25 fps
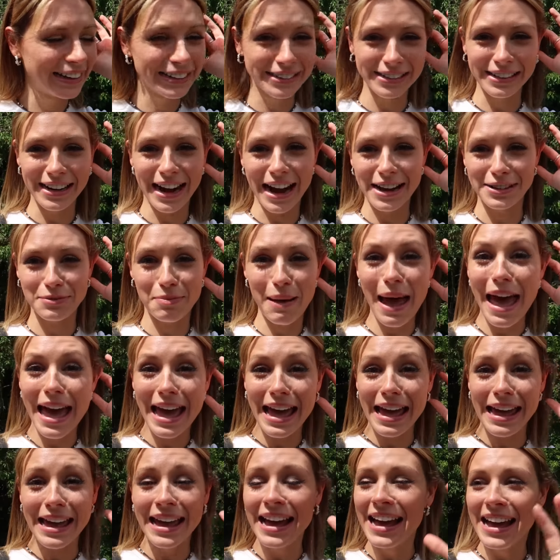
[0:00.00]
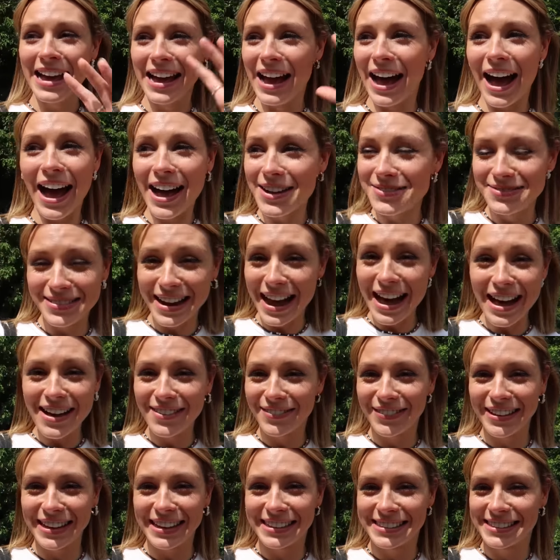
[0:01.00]
I don't know how to pay. I'm
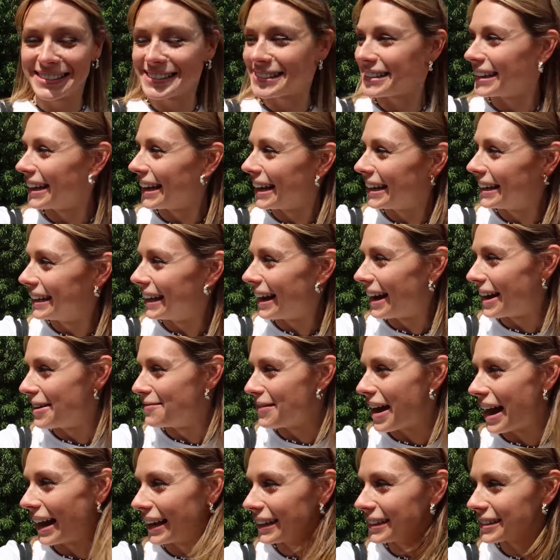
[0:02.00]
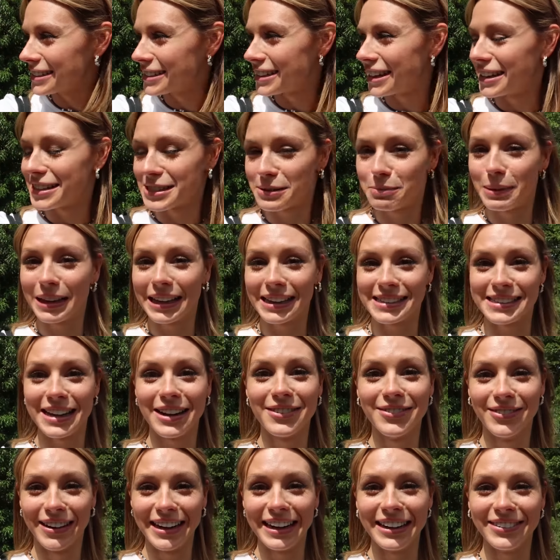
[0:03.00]
nervous and I'm anxious because
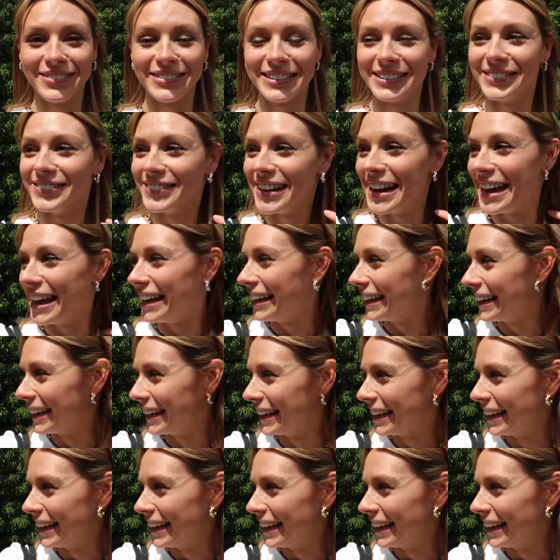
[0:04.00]
I really want to win.